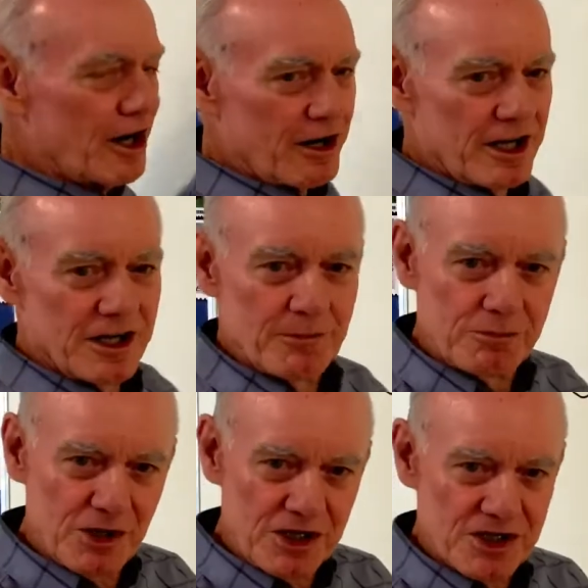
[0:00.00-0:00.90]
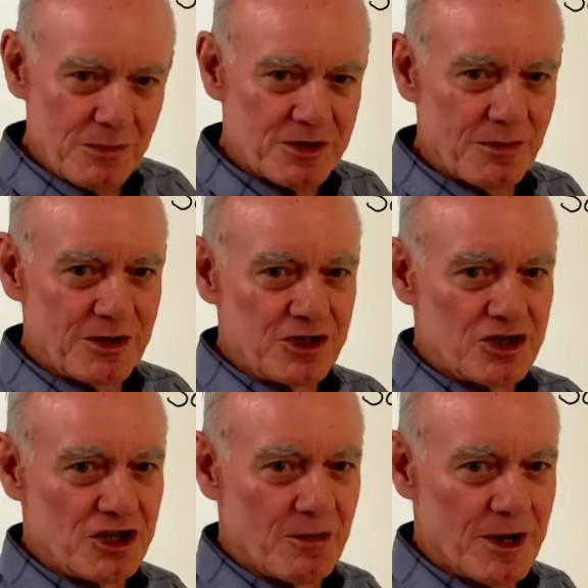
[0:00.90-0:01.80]
and it brings up something
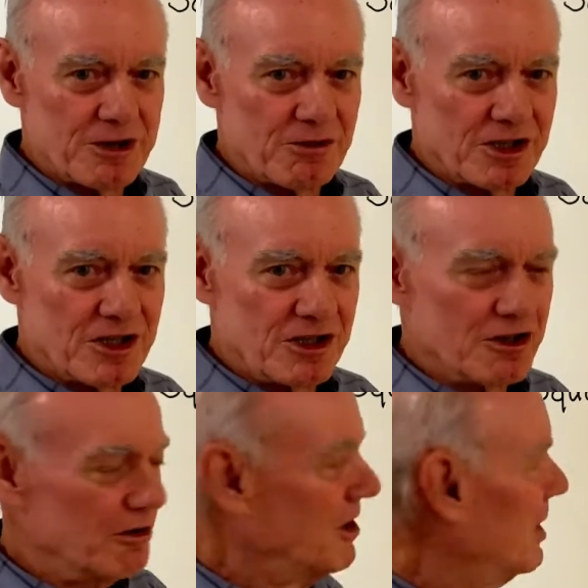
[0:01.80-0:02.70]
geometric to you.